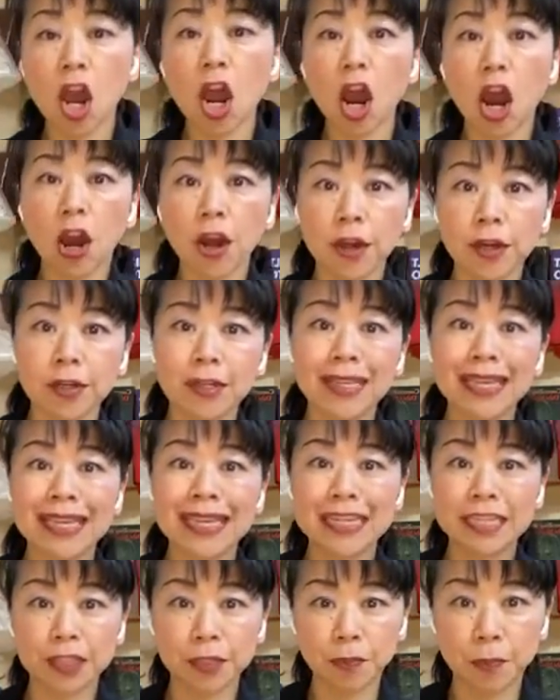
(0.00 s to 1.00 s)
hard
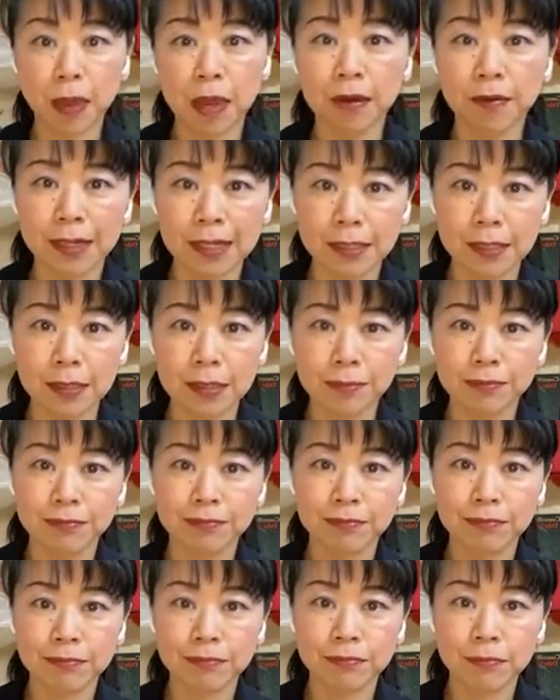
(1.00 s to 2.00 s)
experience,
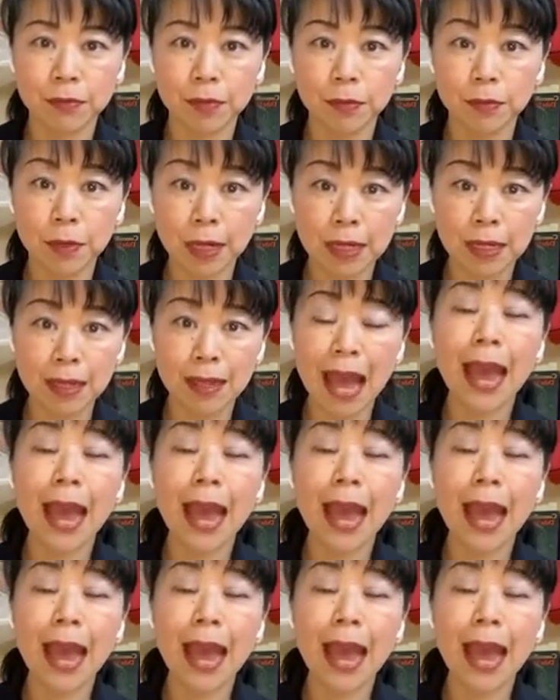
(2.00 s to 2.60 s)
right?